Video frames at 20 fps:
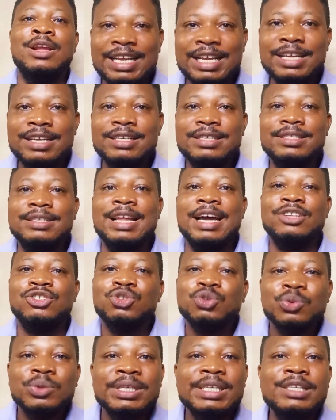days
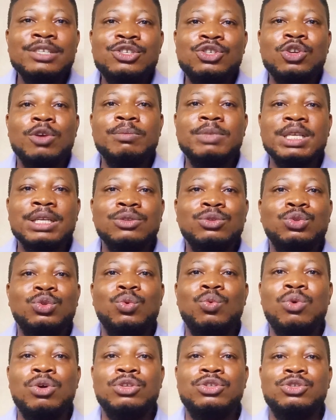that you did something
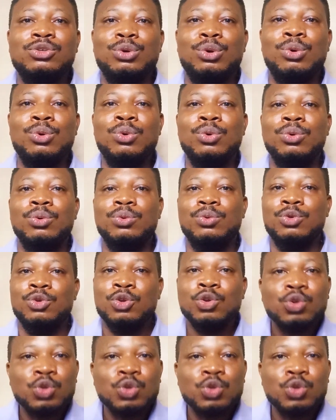towards your goal,